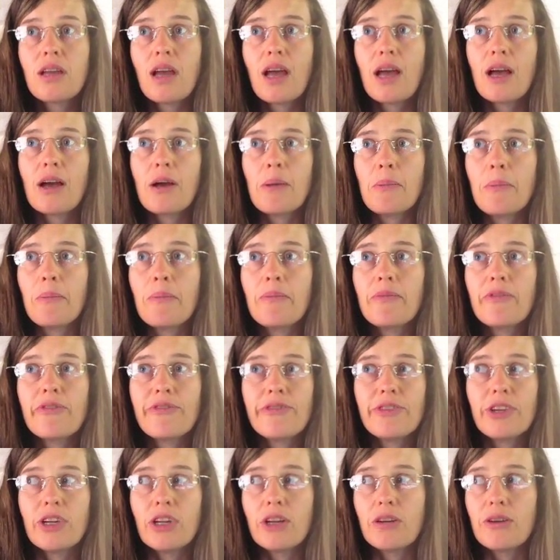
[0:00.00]

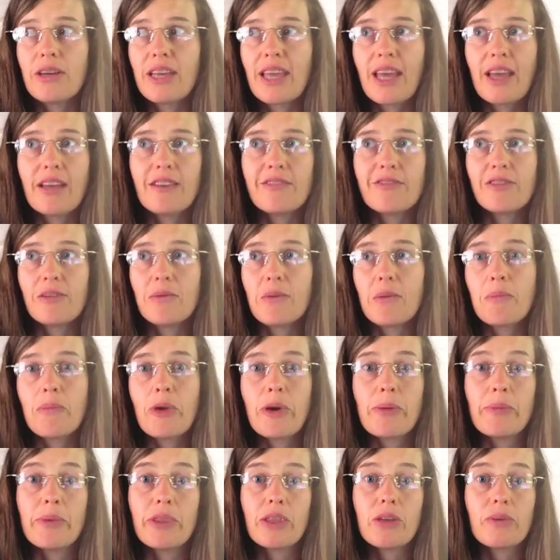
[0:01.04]
Again, from the moment